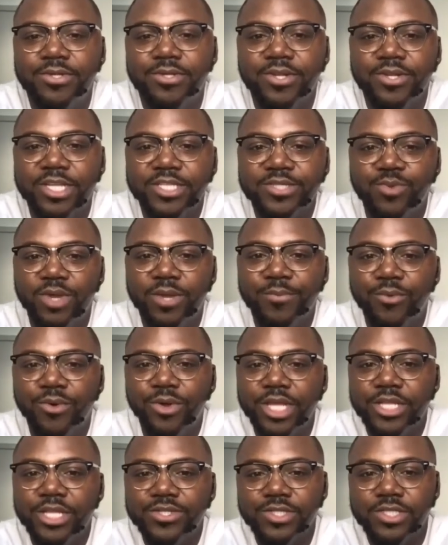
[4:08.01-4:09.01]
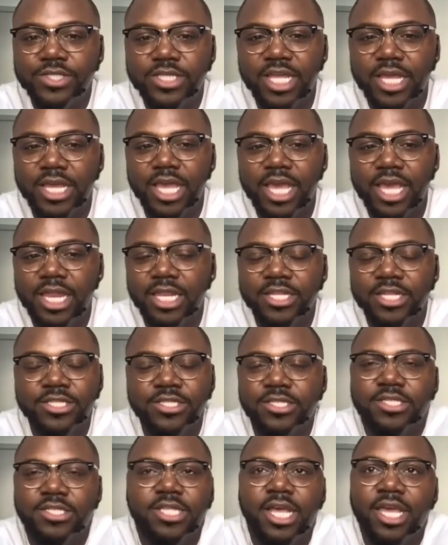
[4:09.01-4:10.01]
You know, that's way more interesting. And it's
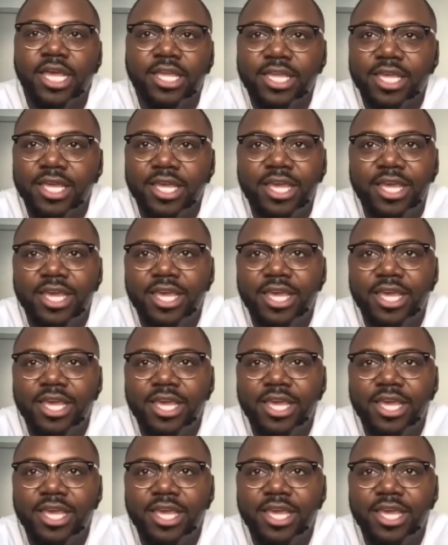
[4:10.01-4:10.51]
just like,